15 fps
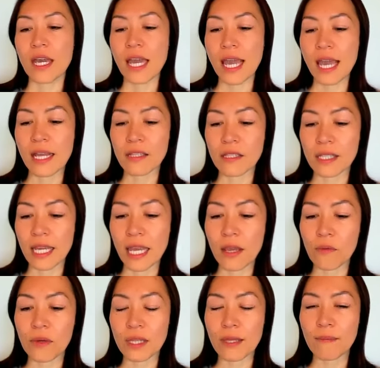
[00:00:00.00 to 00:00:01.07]
And today,
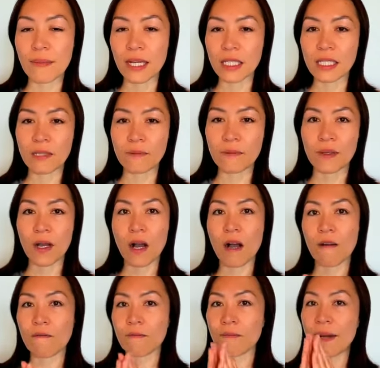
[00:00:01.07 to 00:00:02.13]
with a mix
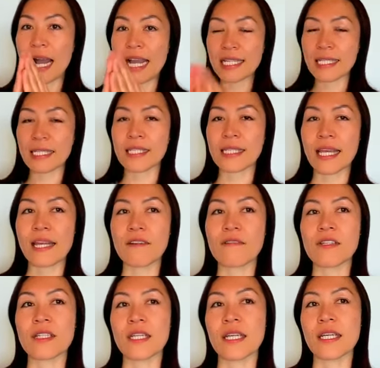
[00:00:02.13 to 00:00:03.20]
of Pisces
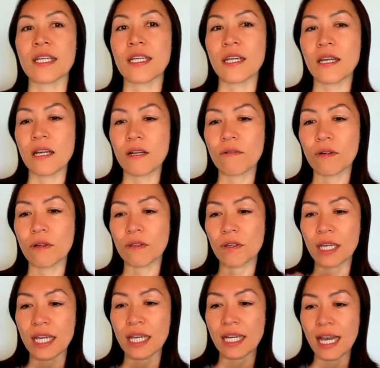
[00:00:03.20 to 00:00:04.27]
energy, we're
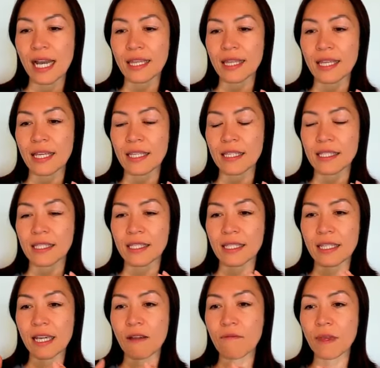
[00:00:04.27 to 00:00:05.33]
looking at this:
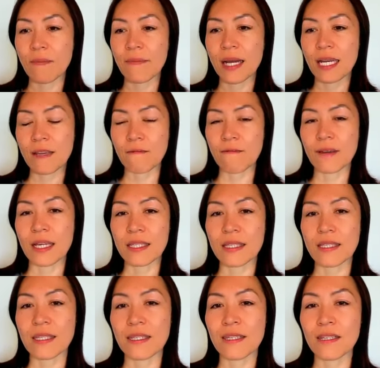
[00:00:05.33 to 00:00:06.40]
can we
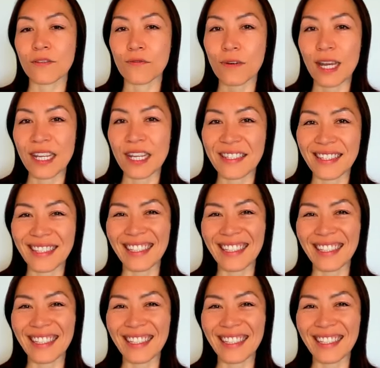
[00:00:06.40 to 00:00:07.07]
manifest grace?